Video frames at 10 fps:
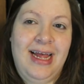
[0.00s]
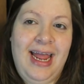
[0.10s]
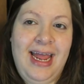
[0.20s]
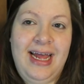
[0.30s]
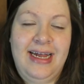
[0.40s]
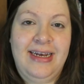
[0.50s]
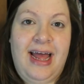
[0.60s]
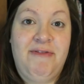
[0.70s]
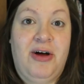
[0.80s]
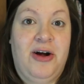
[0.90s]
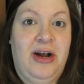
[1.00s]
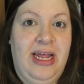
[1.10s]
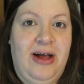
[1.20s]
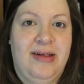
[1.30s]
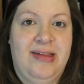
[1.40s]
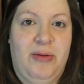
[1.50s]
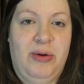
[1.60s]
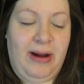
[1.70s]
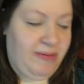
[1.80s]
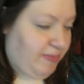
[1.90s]
and I've already also
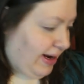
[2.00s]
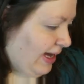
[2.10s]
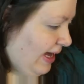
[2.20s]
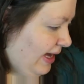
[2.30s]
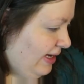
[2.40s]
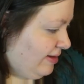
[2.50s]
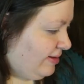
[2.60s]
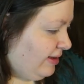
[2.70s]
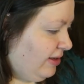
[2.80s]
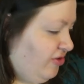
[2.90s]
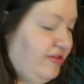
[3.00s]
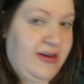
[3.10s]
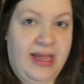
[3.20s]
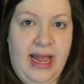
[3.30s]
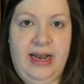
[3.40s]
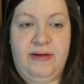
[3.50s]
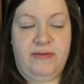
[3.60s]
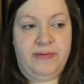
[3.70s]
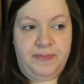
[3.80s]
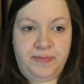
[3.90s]
primed my eyes just to kind of